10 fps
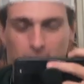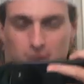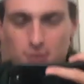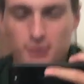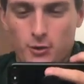Yeah,
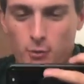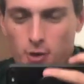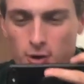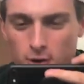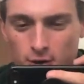so that was our
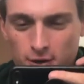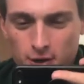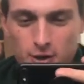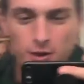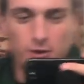water
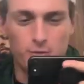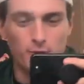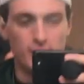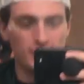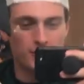3
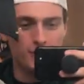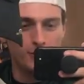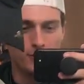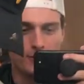days ago.